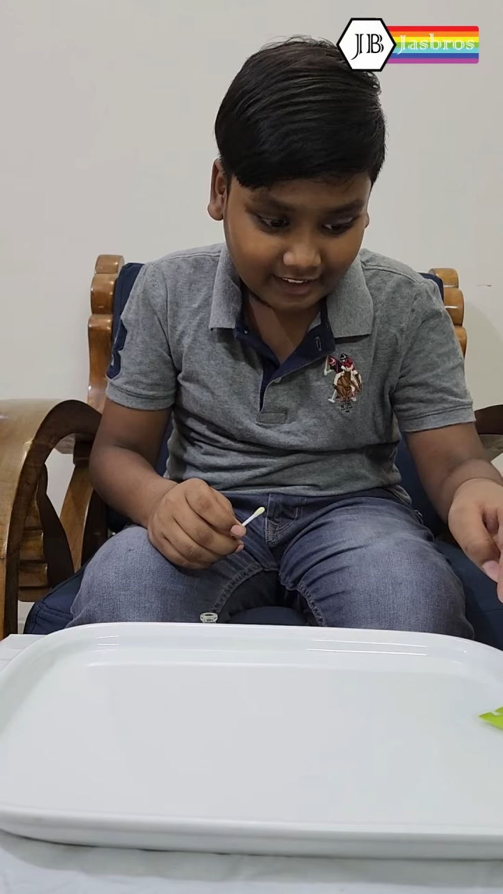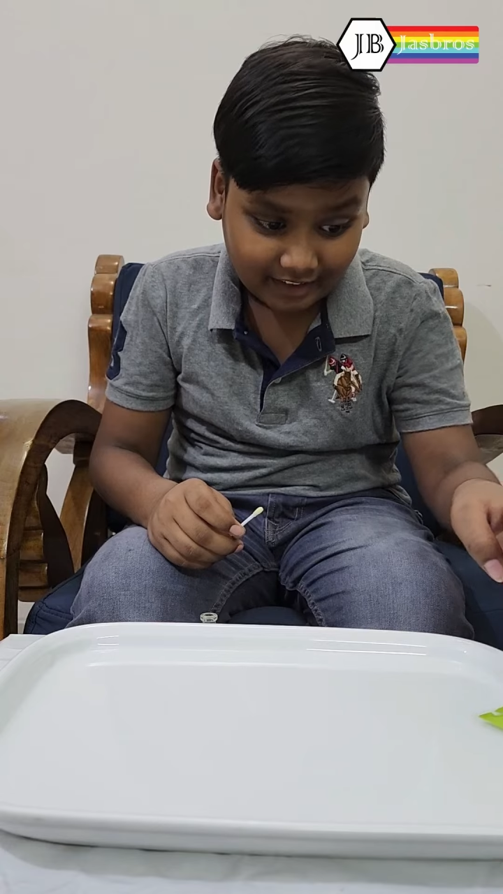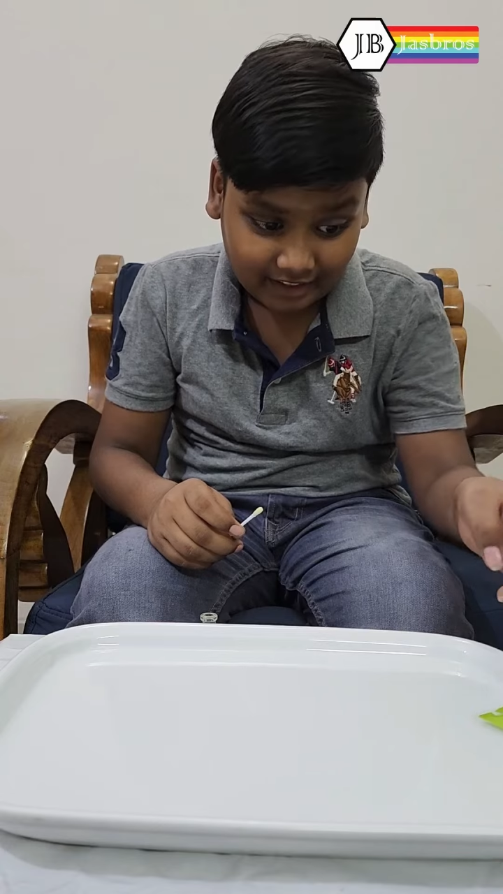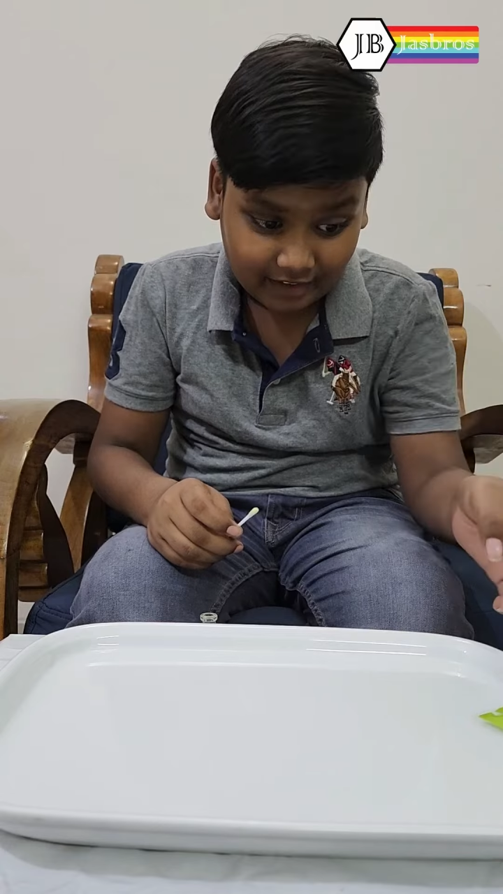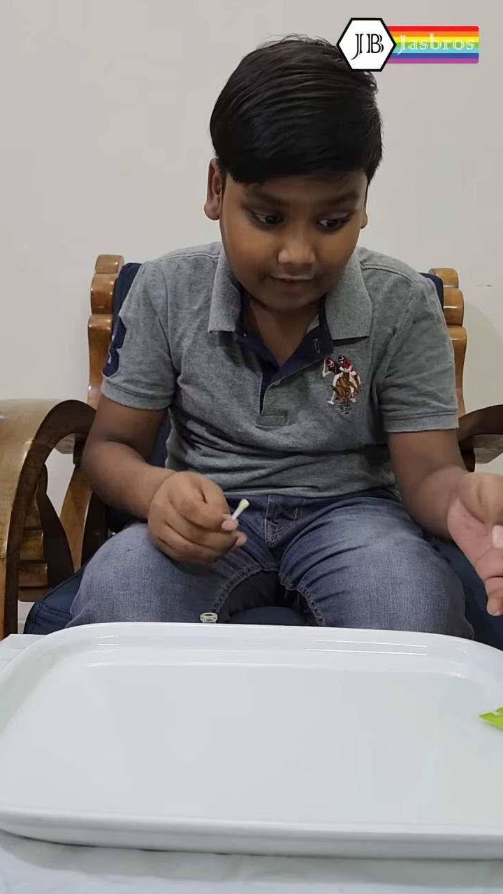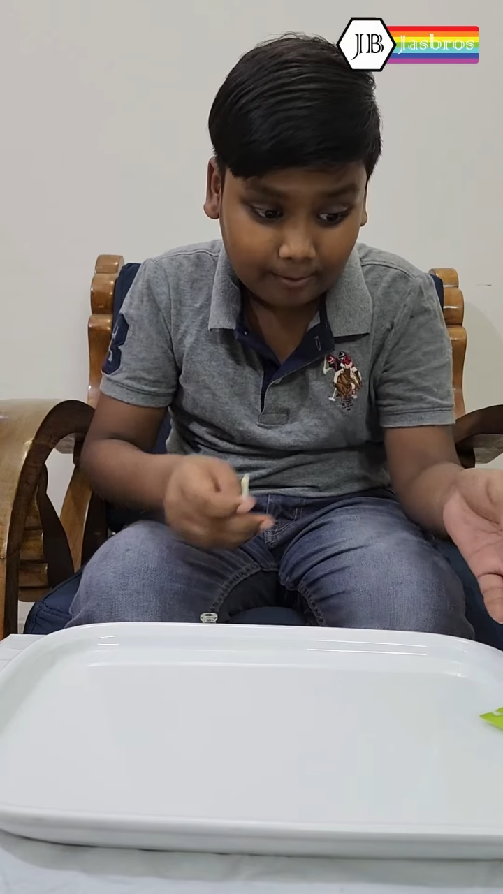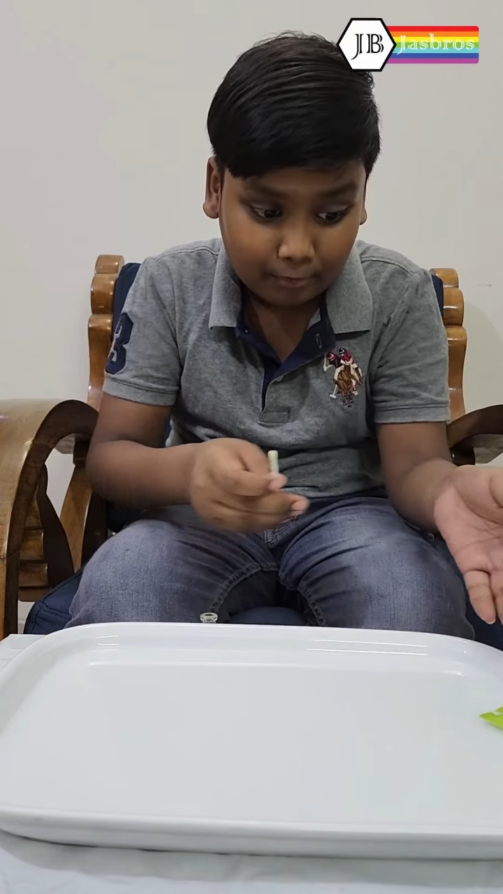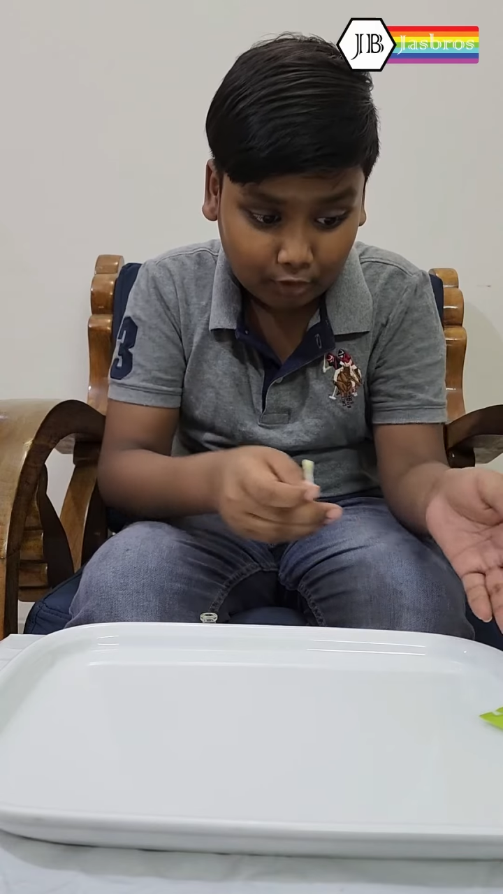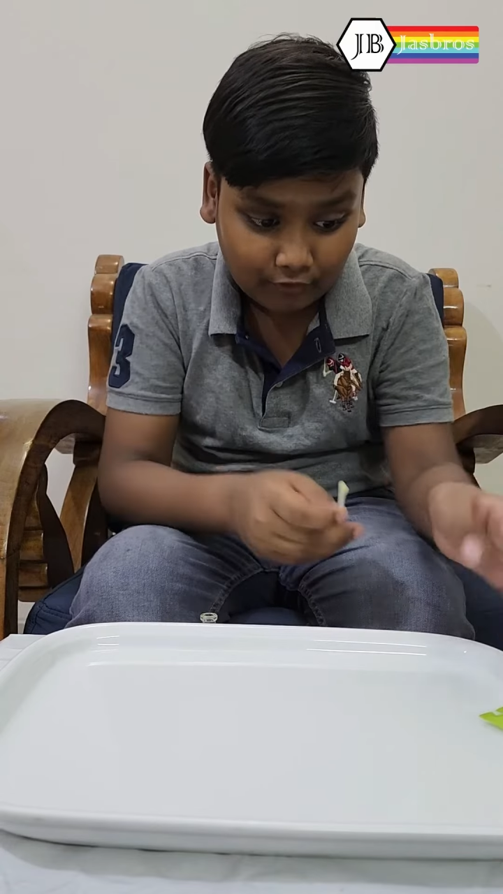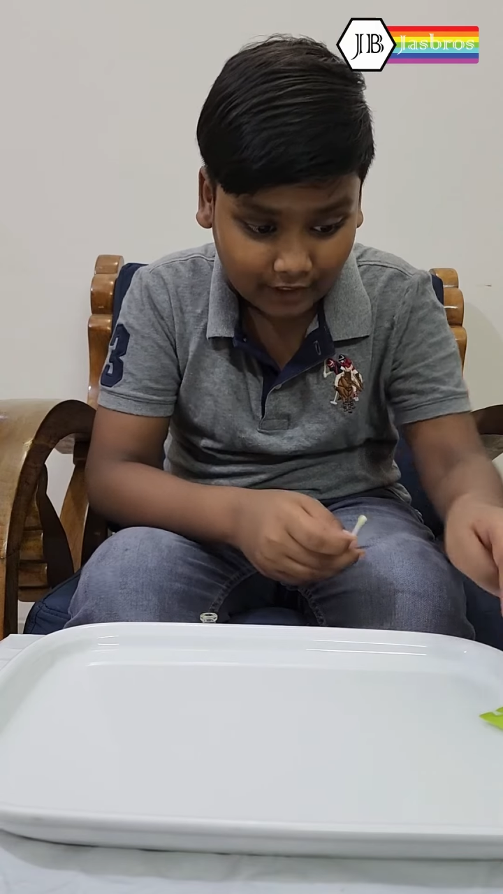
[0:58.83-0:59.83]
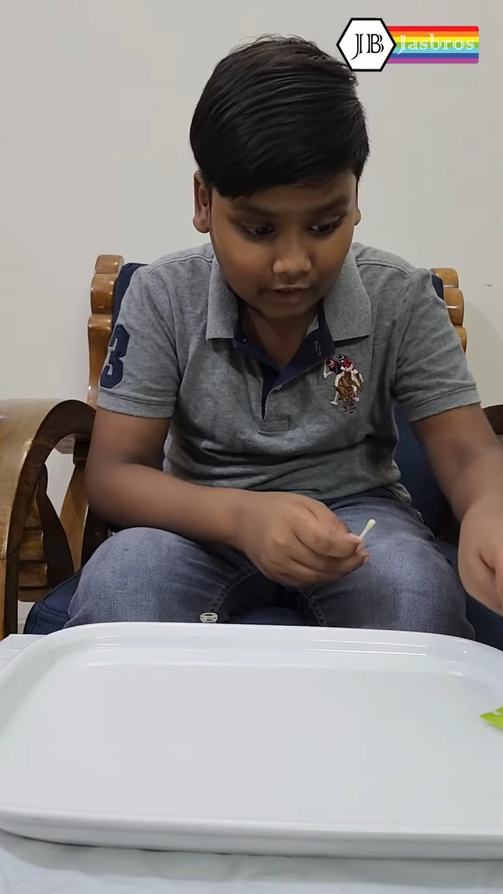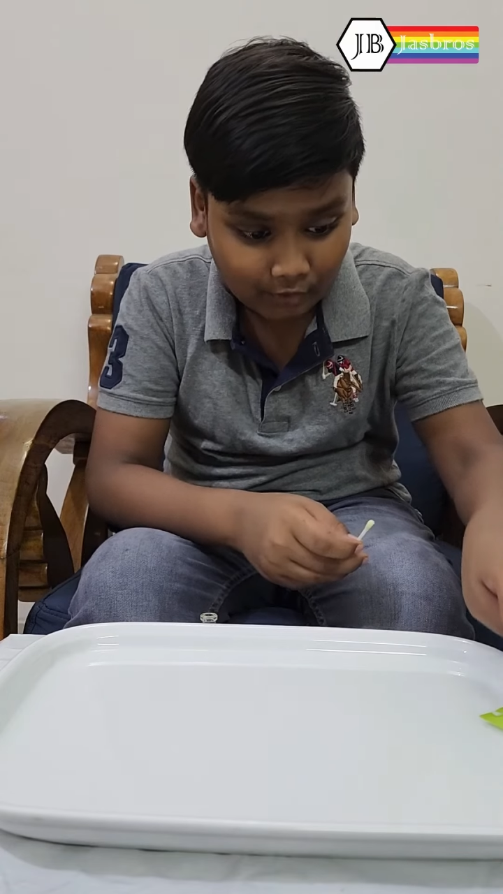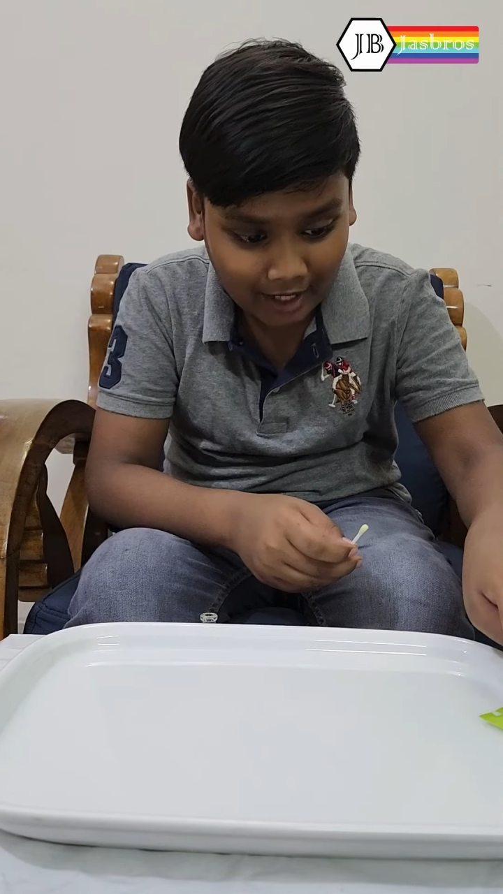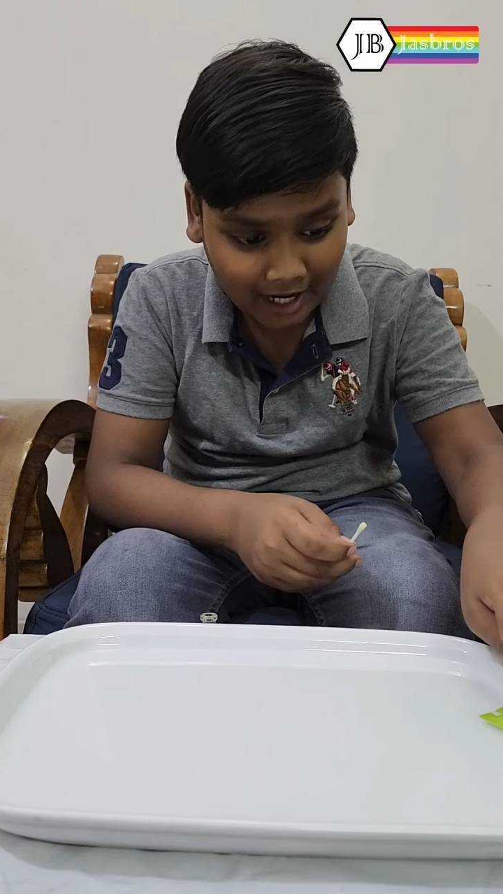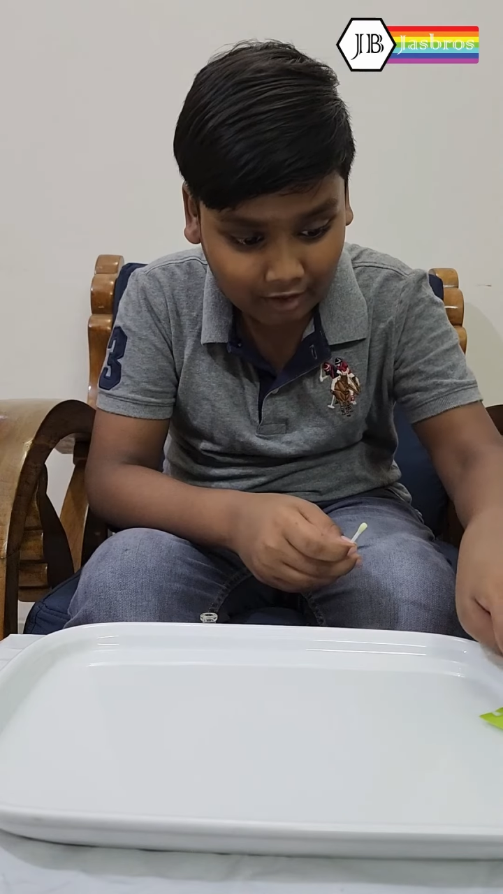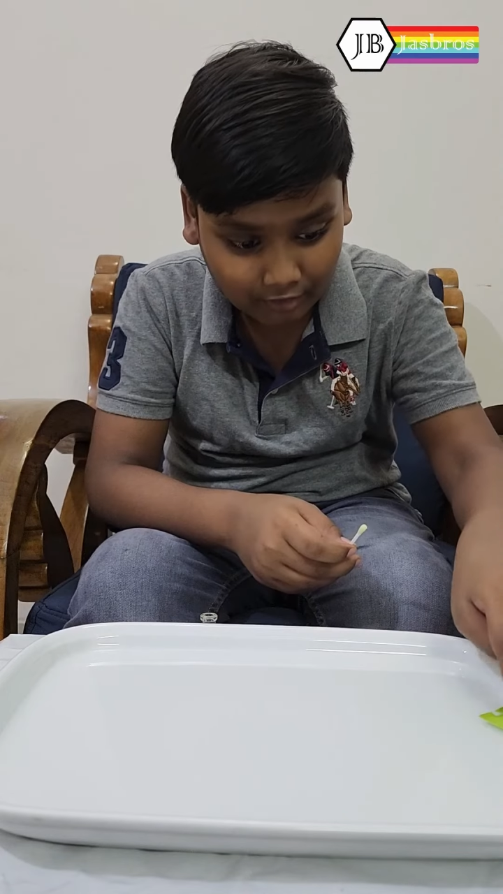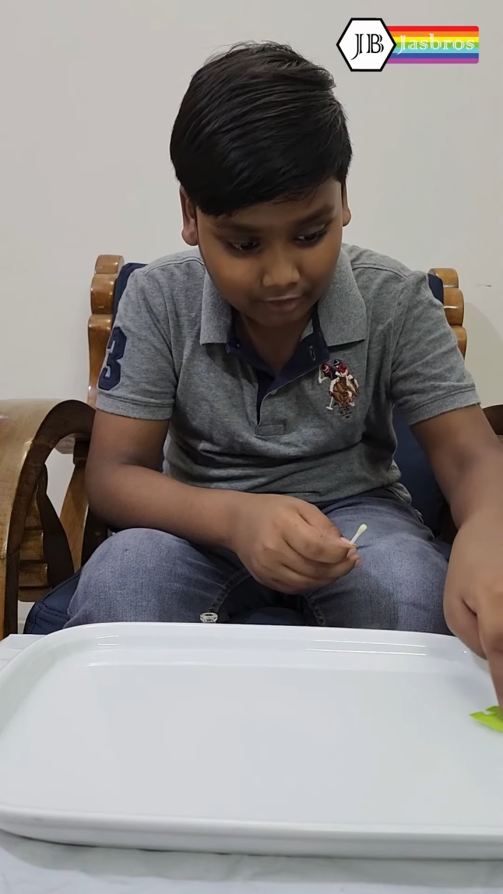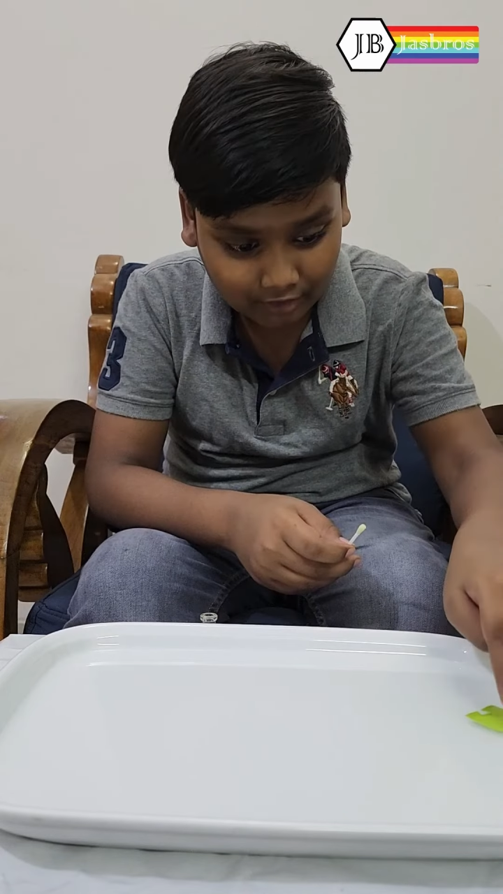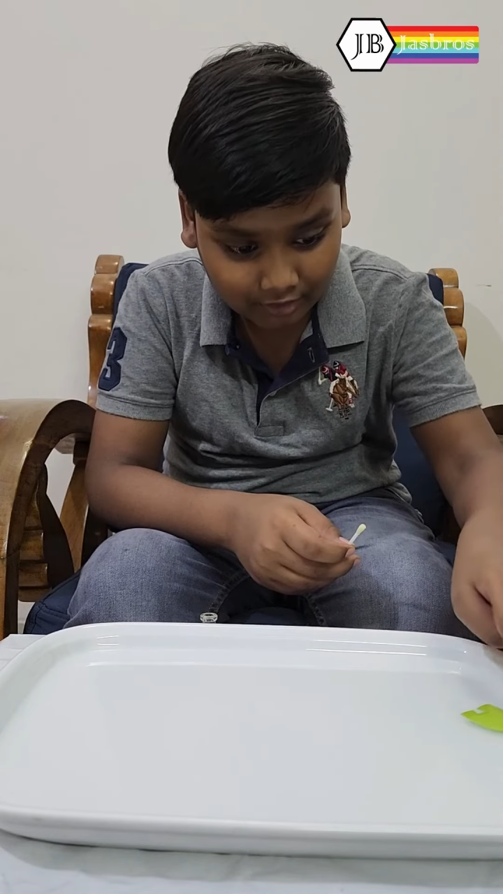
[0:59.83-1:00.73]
is moving around.